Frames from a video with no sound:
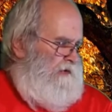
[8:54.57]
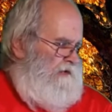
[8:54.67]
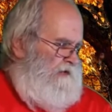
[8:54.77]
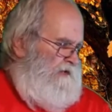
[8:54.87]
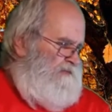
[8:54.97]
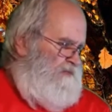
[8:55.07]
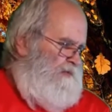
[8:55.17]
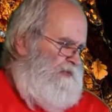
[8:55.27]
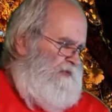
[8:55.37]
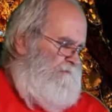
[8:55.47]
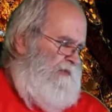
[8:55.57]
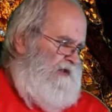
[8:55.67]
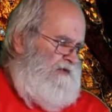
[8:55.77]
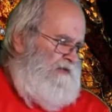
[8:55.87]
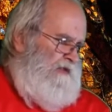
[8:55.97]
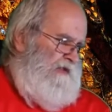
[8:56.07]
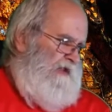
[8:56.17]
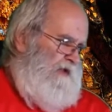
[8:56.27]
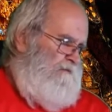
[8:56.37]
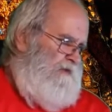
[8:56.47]
And that's really about all I
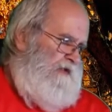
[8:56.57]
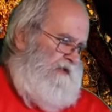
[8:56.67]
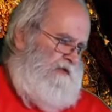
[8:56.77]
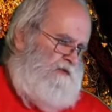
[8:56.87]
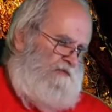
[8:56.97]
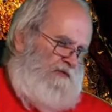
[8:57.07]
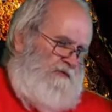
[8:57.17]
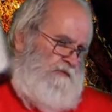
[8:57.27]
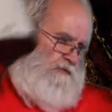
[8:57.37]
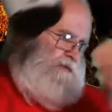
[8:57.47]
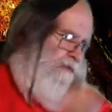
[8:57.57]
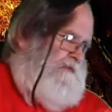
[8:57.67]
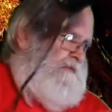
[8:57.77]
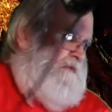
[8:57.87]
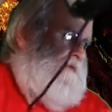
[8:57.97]
got right here that, you know,